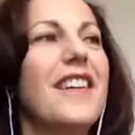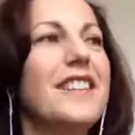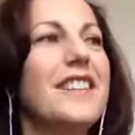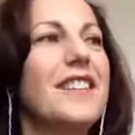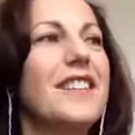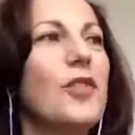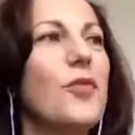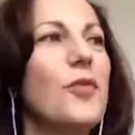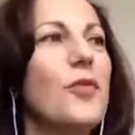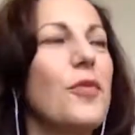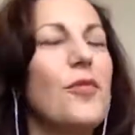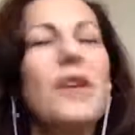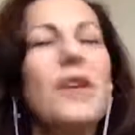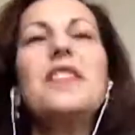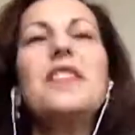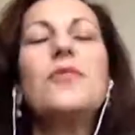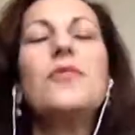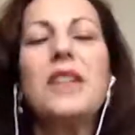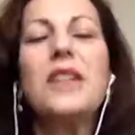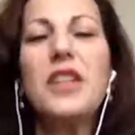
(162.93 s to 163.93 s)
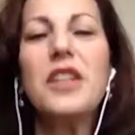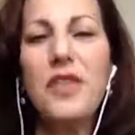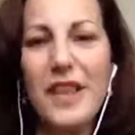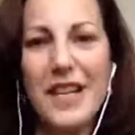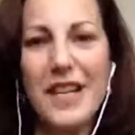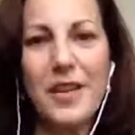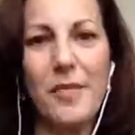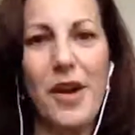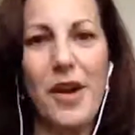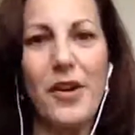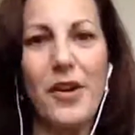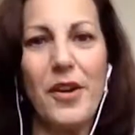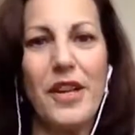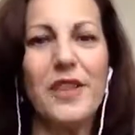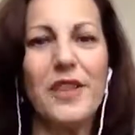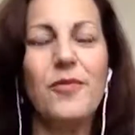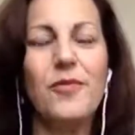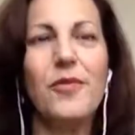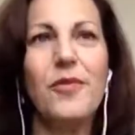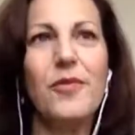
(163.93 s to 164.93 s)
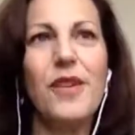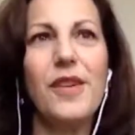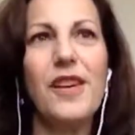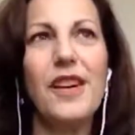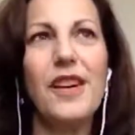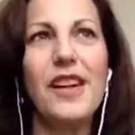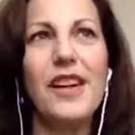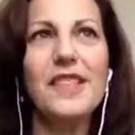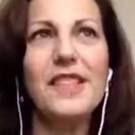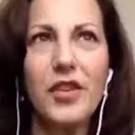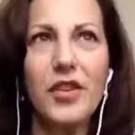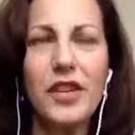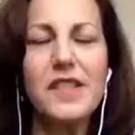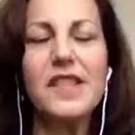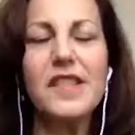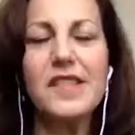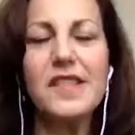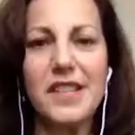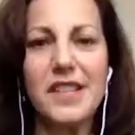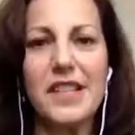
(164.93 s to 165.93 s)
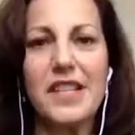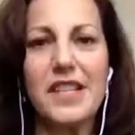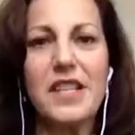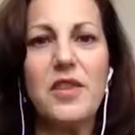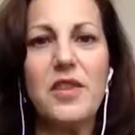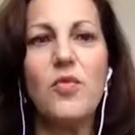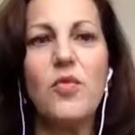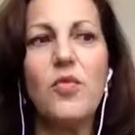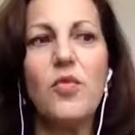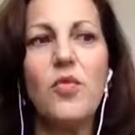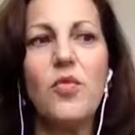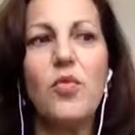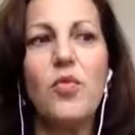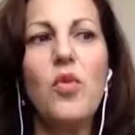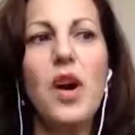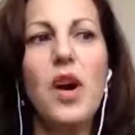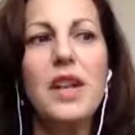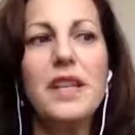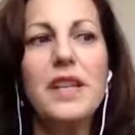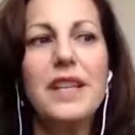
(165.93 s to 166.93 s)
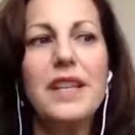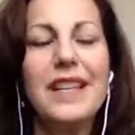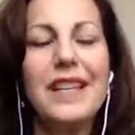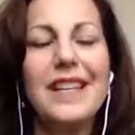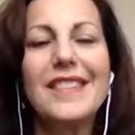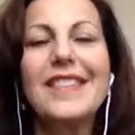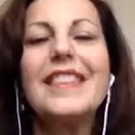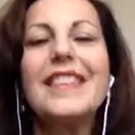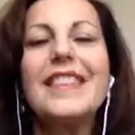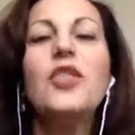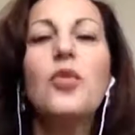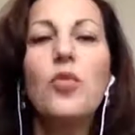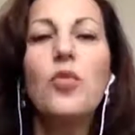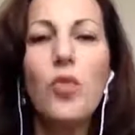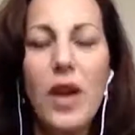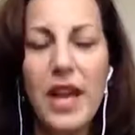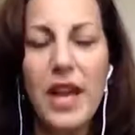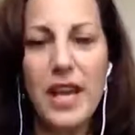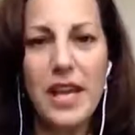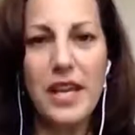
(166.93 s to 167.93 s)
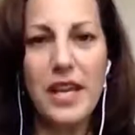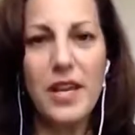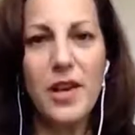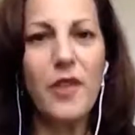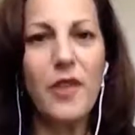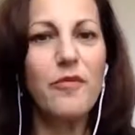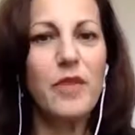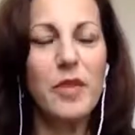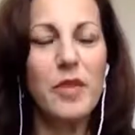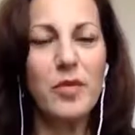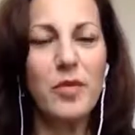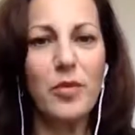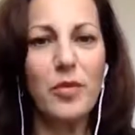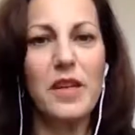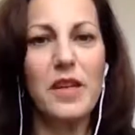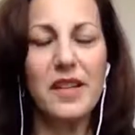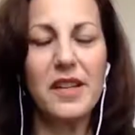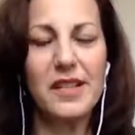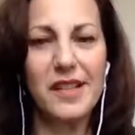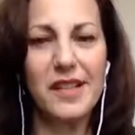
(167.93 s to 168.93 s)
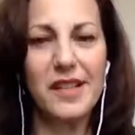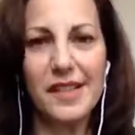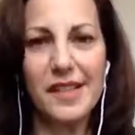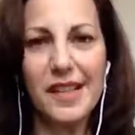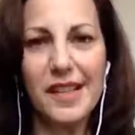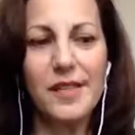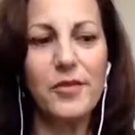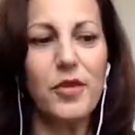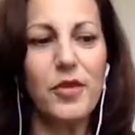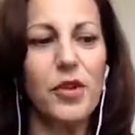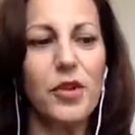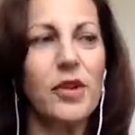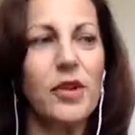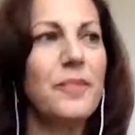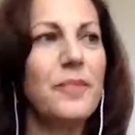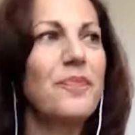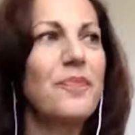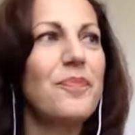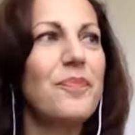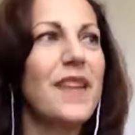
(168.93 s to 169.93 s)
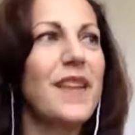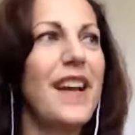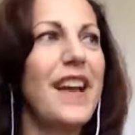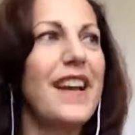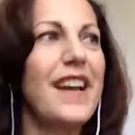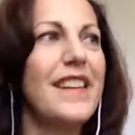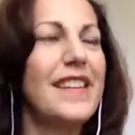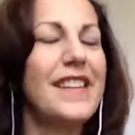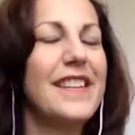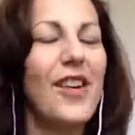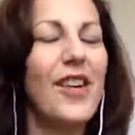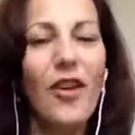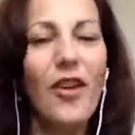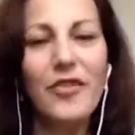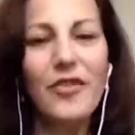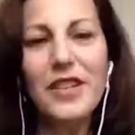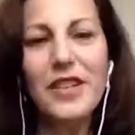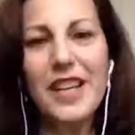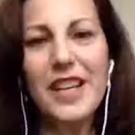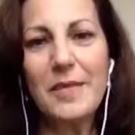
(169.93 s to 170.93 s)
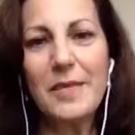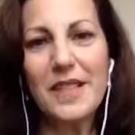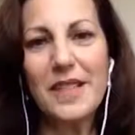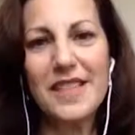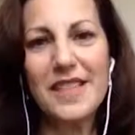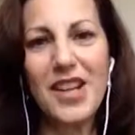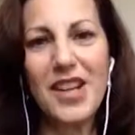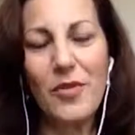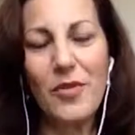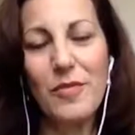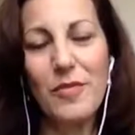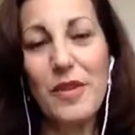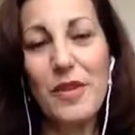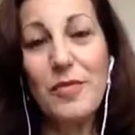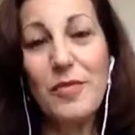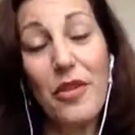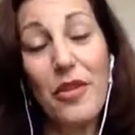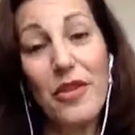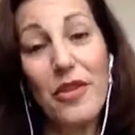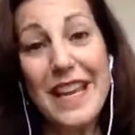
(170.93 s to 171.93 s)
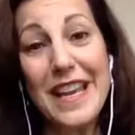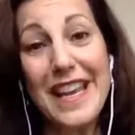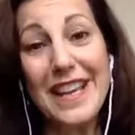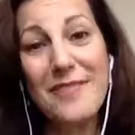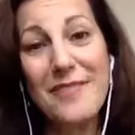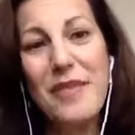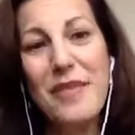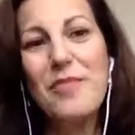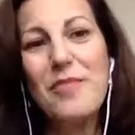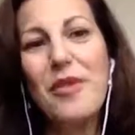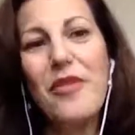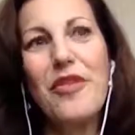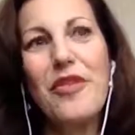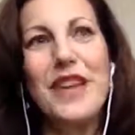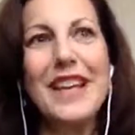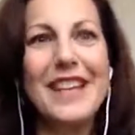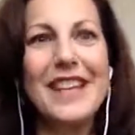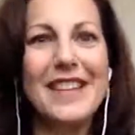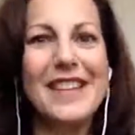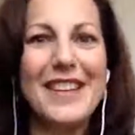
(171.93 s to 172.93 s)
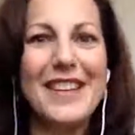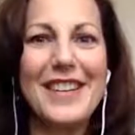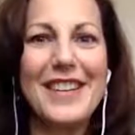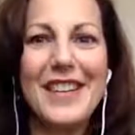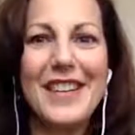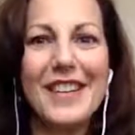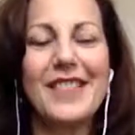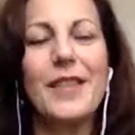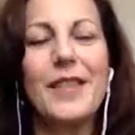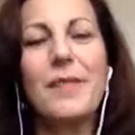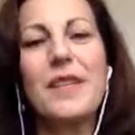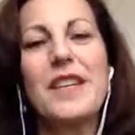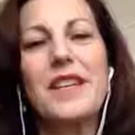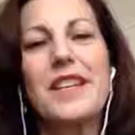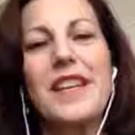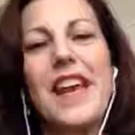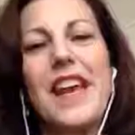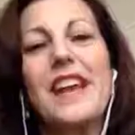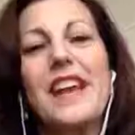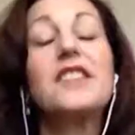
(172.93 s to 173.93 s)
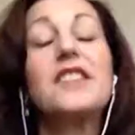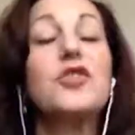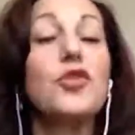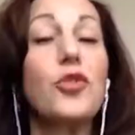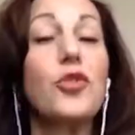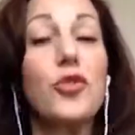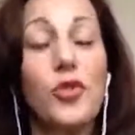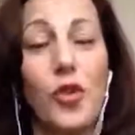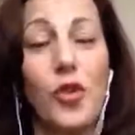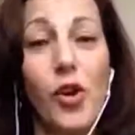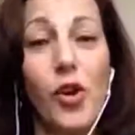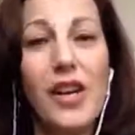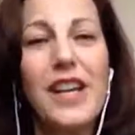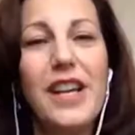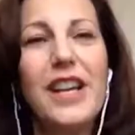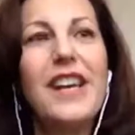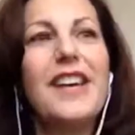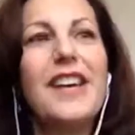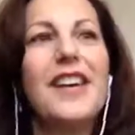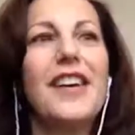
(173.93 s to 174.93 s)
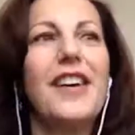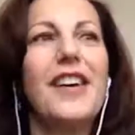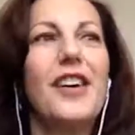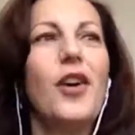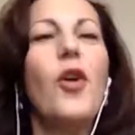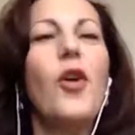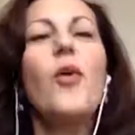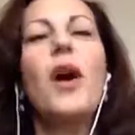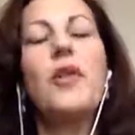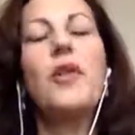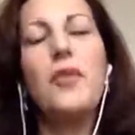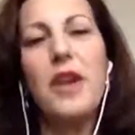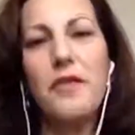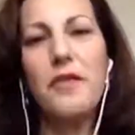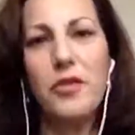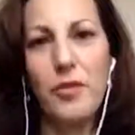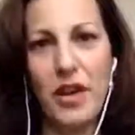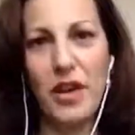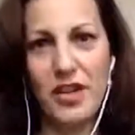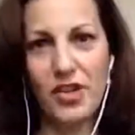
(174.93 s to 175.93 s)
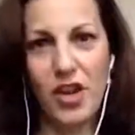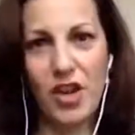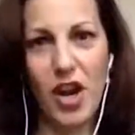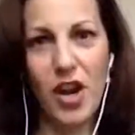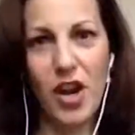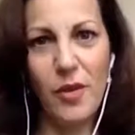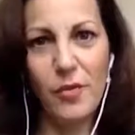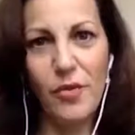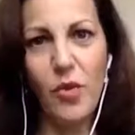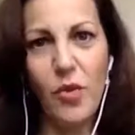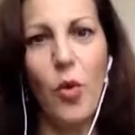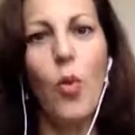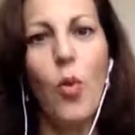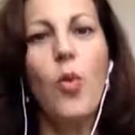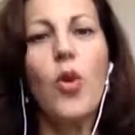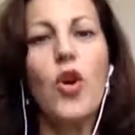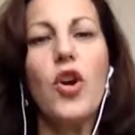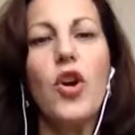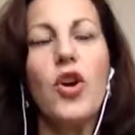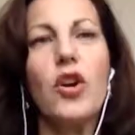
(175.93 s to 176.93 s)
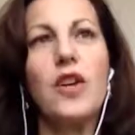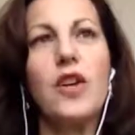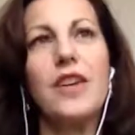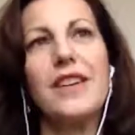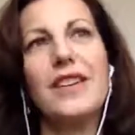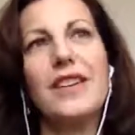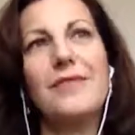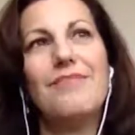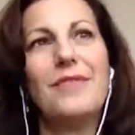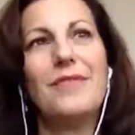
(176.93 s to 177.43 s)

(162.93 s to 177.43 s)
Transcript: So when you think about it, I started to study what gets in the way of people being successful. And oftentimes it's not what people think. People think that it's something external. I don't have the right job, or,